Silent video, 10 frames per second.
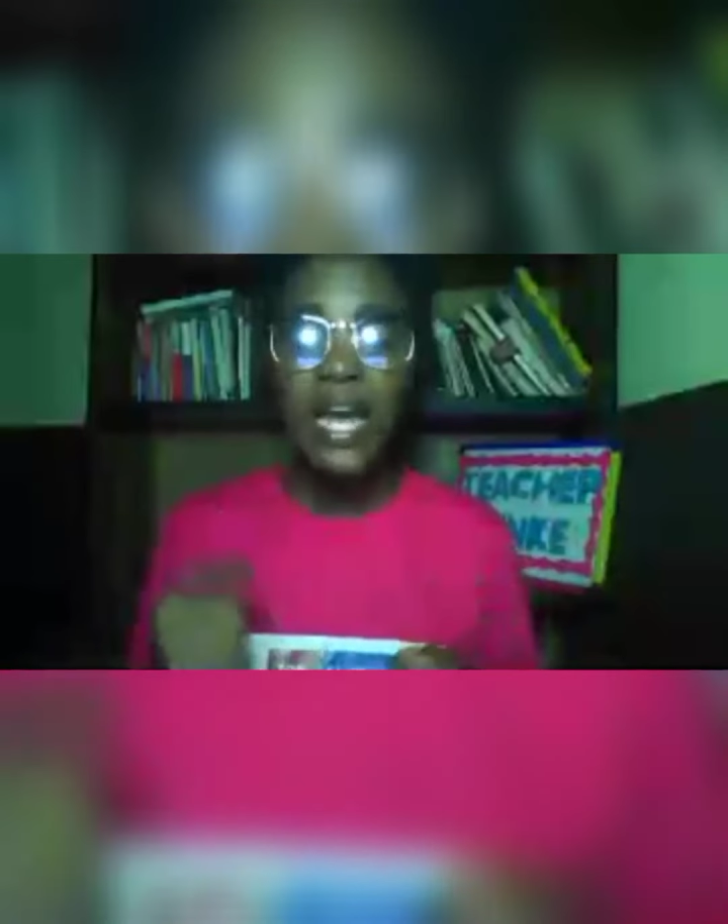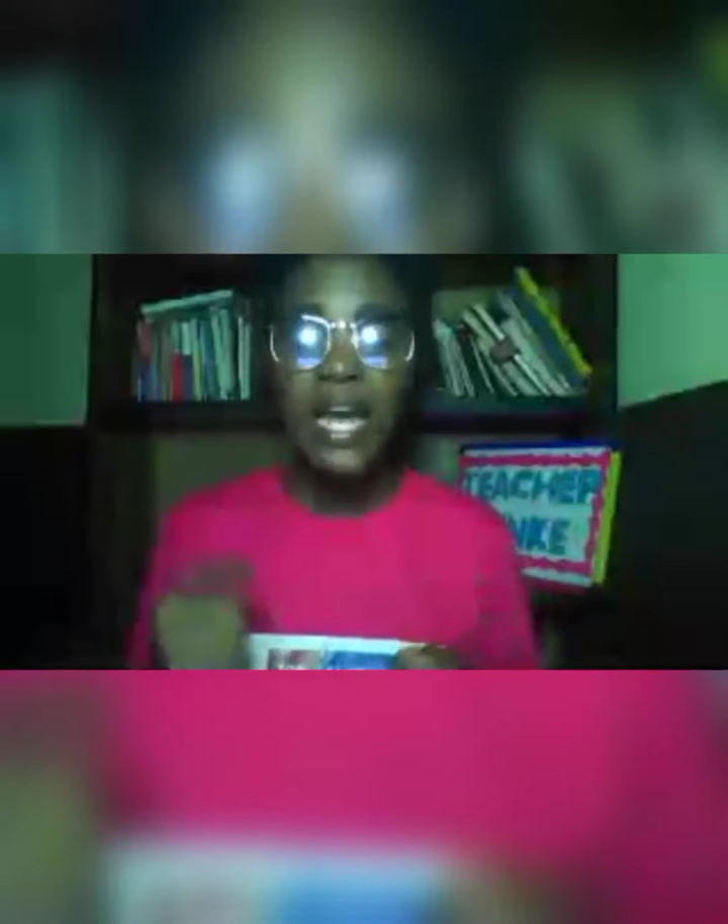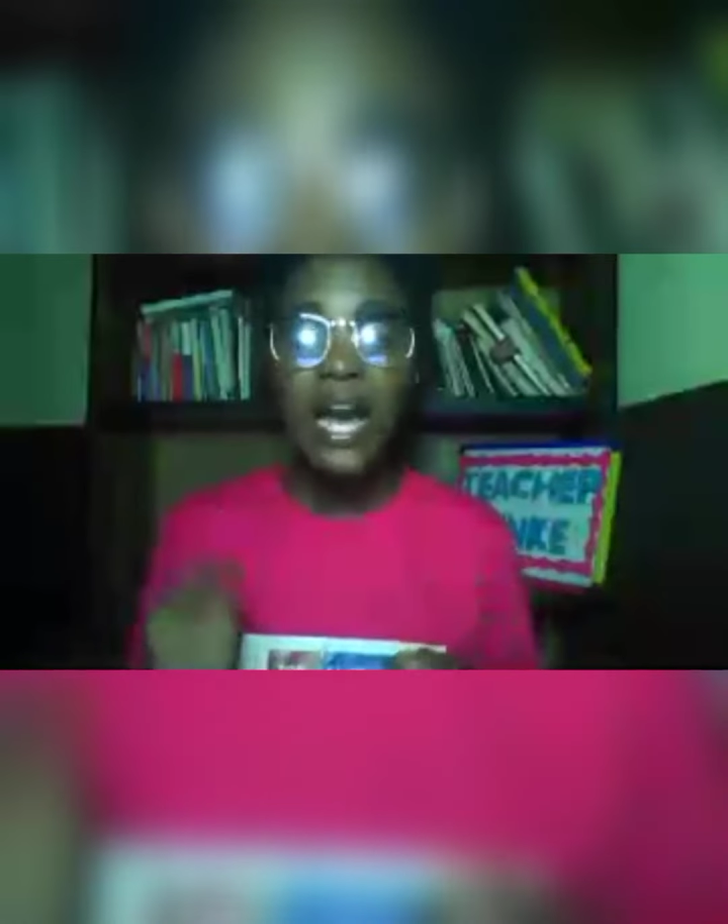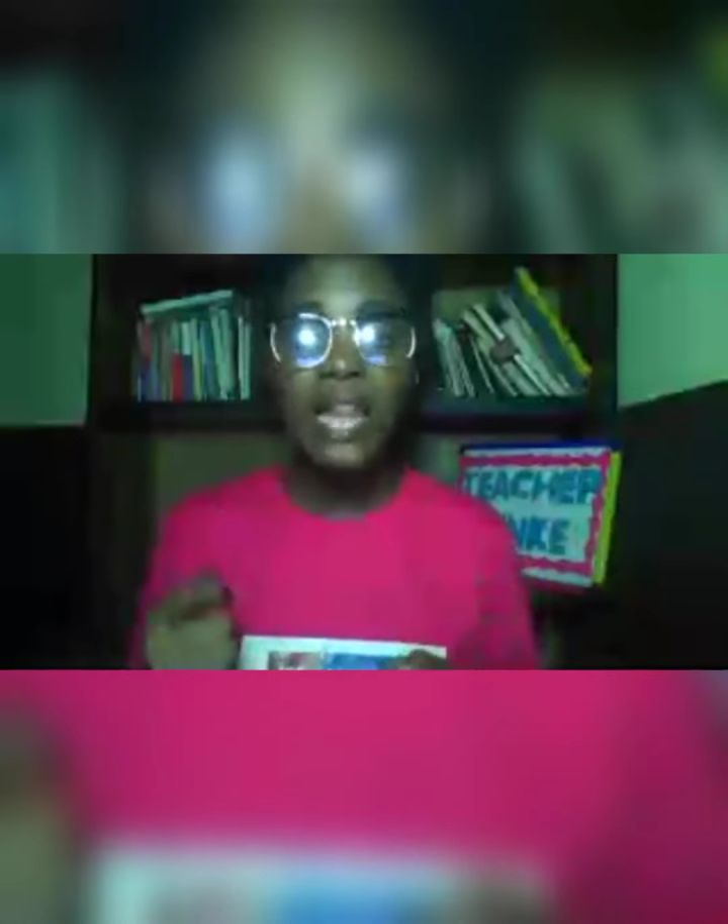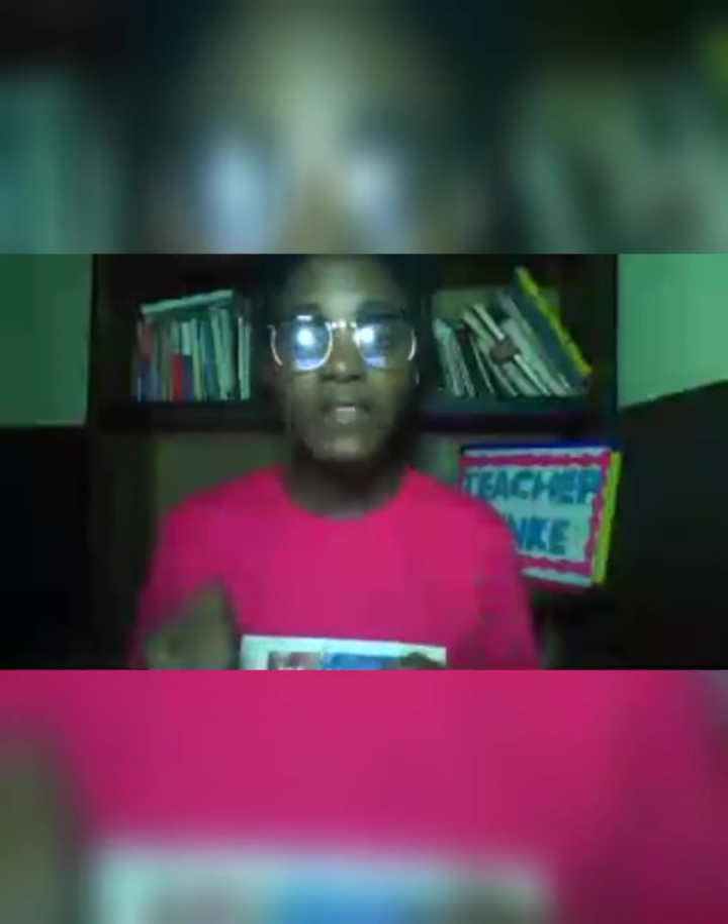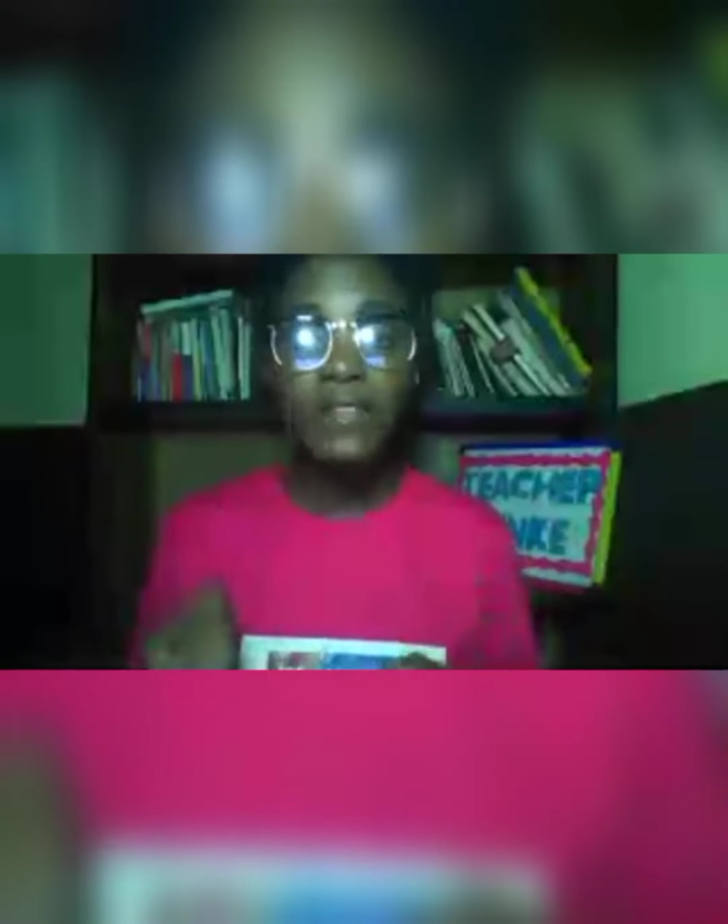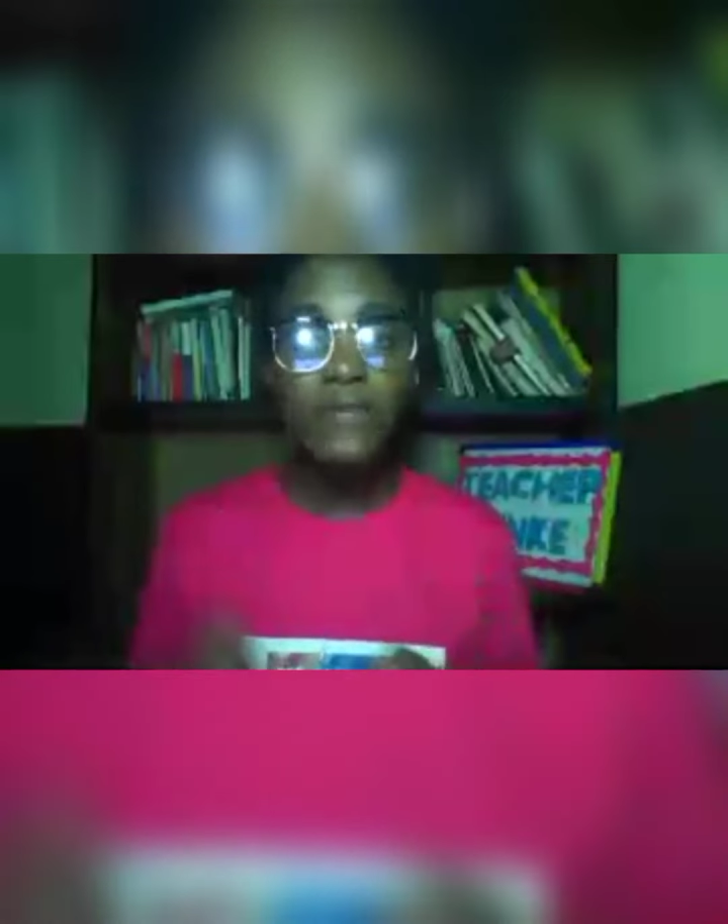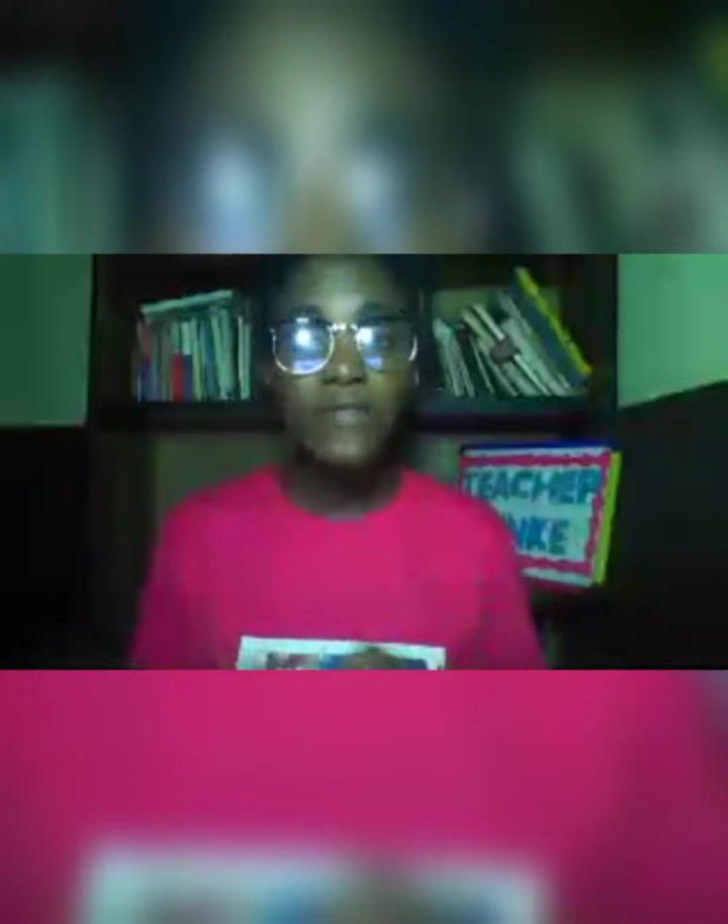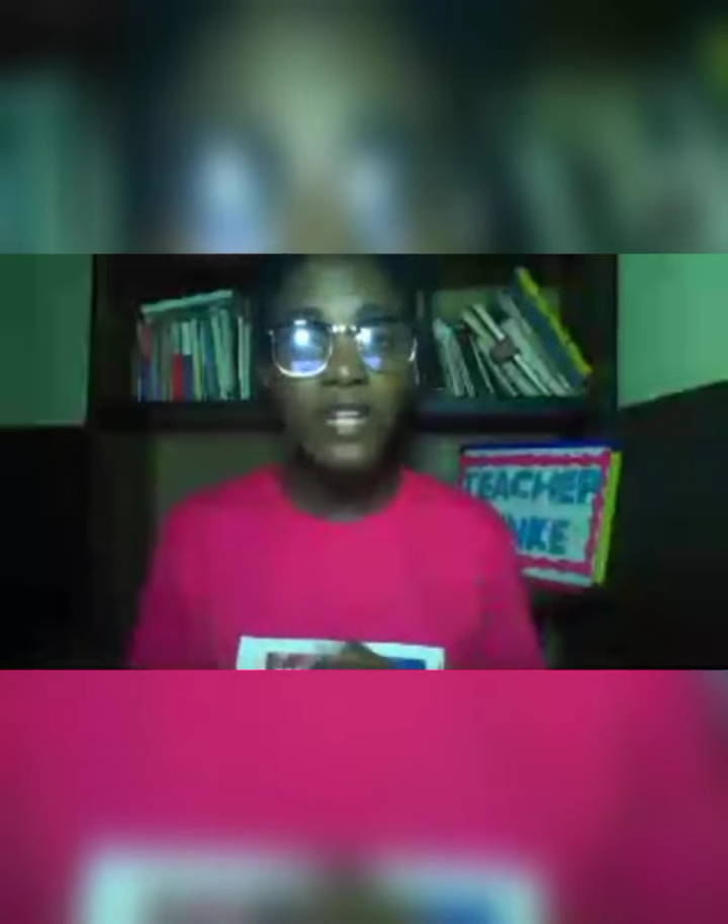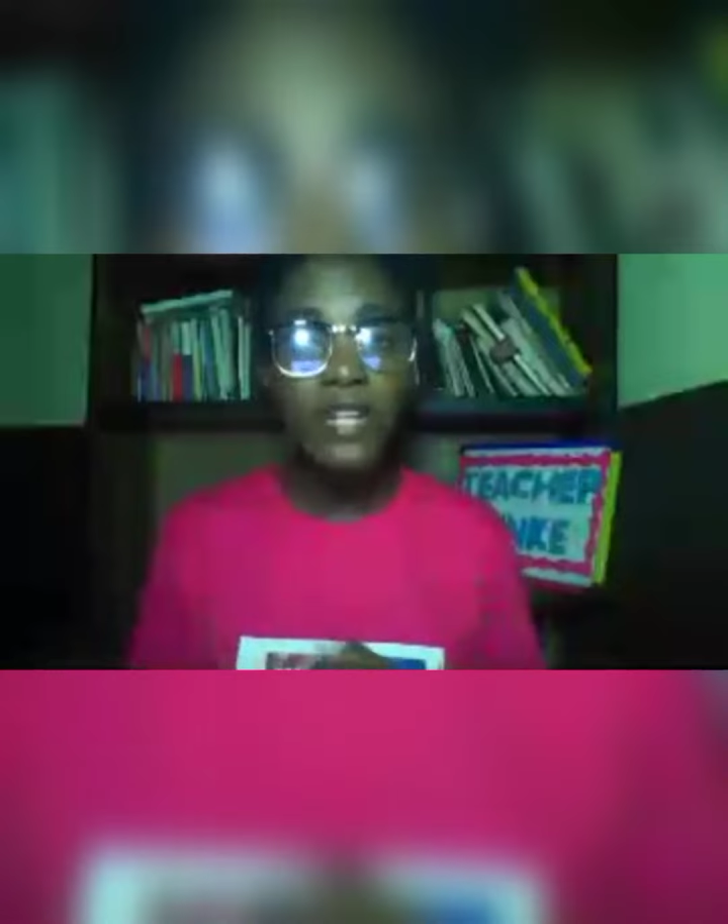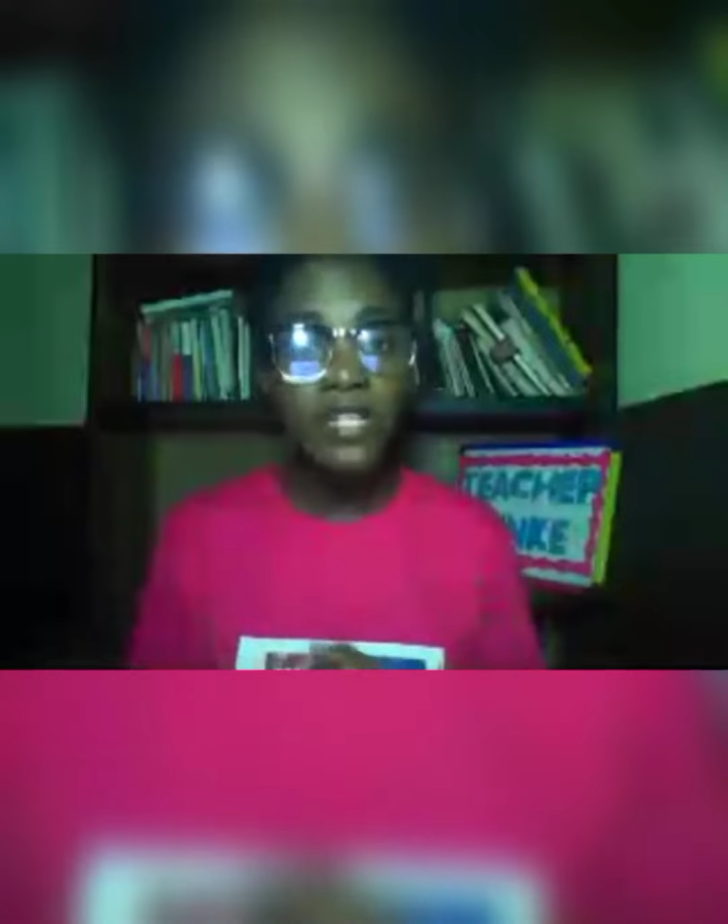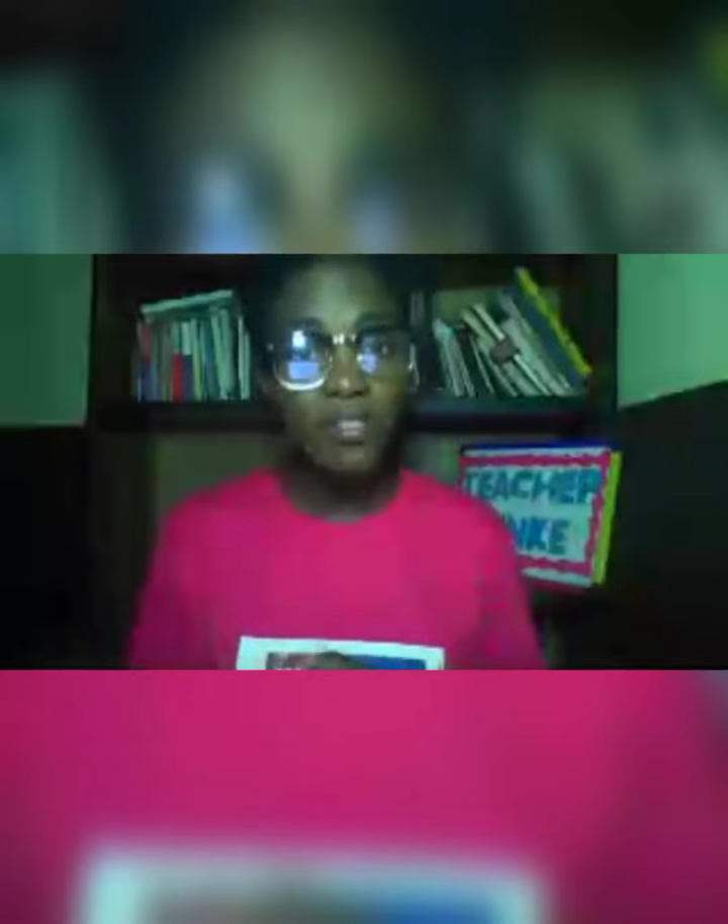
and the feelings